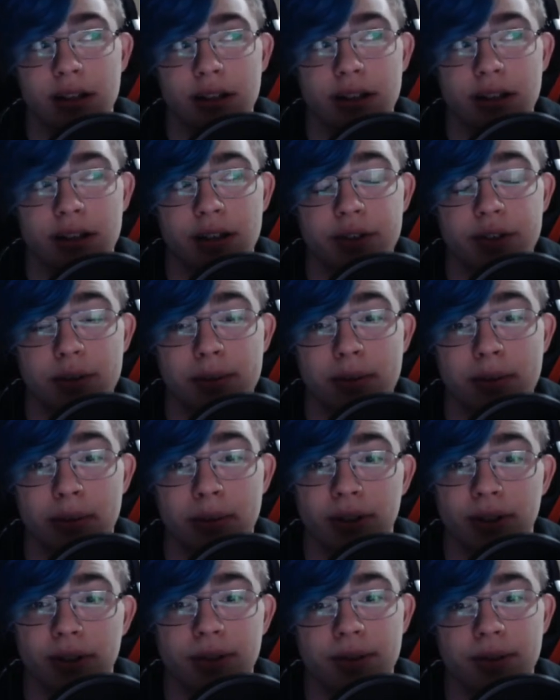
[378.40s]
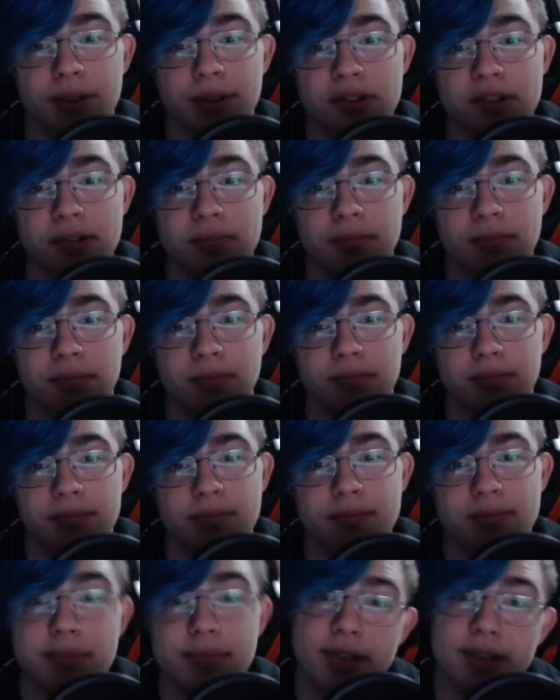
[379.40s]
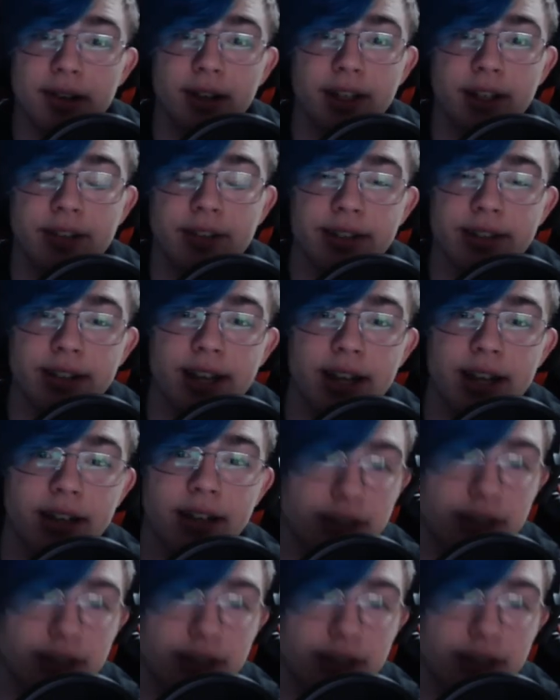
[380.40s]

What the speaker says: a few people know the reason, so I'll leave it at that.